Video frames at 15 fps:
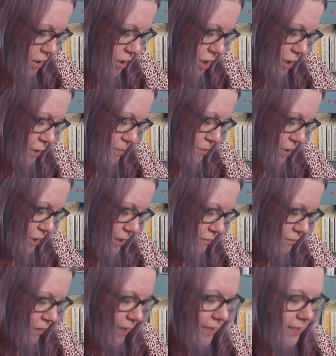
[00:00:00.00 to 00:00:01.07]
just books and
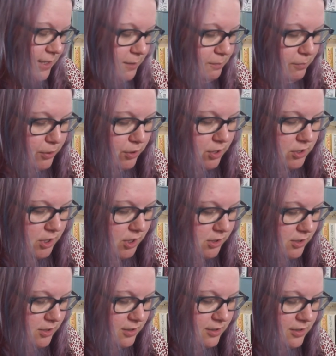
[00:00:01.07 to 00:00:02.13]
related
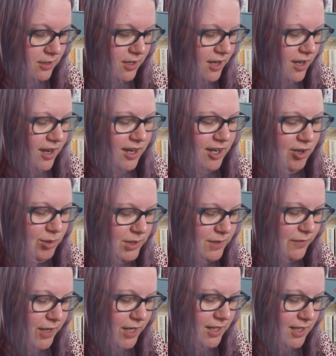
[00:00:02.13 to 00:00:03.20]
products. I always
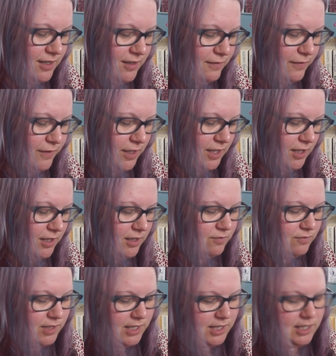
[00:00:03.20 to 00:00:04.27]
find it funny
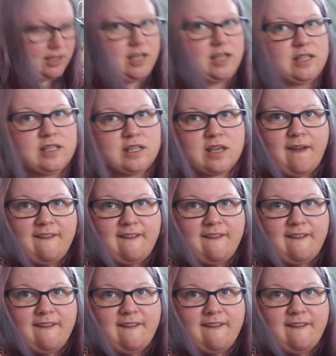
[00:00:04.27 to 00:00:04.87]
reading these.